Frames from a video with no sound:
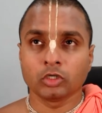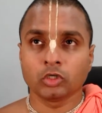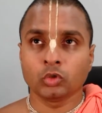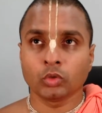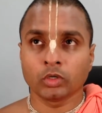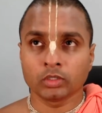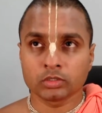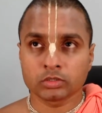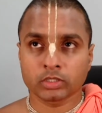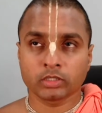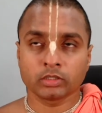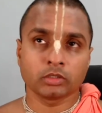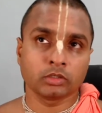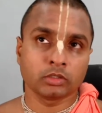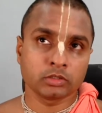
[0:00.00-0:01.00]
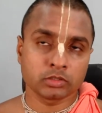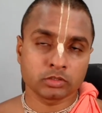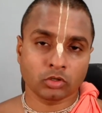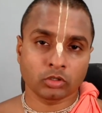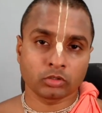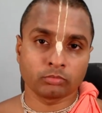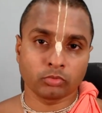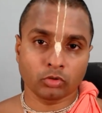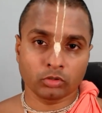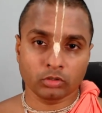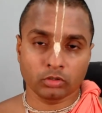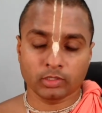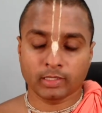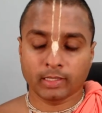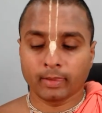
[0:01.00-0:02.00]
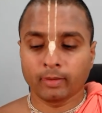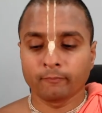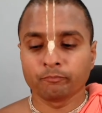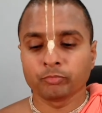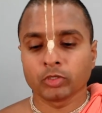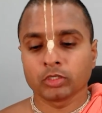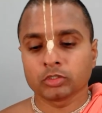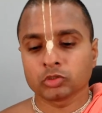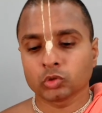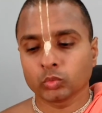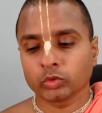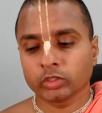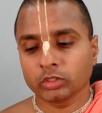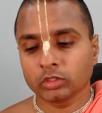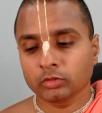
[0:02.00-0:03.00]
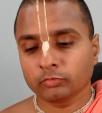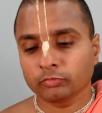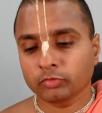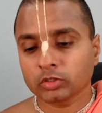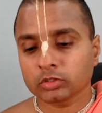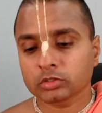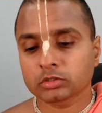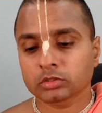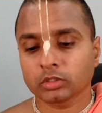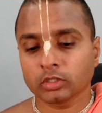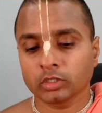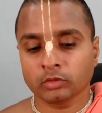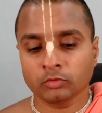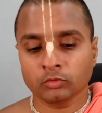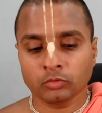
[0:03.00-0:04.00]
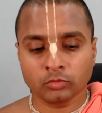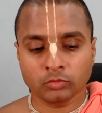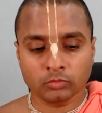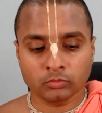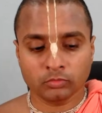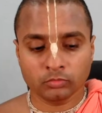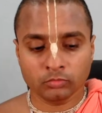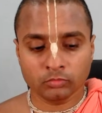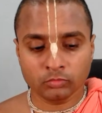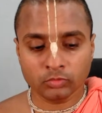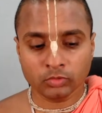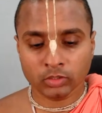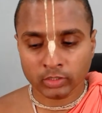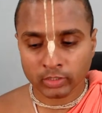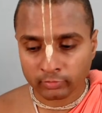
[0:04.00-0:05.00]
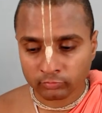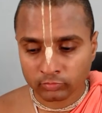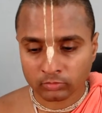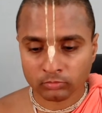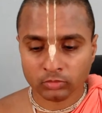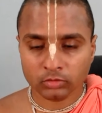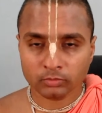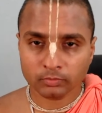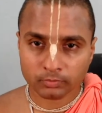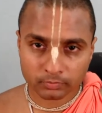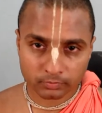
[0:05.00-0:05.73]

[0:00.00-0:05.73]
to understand that this is not important. So we first give them the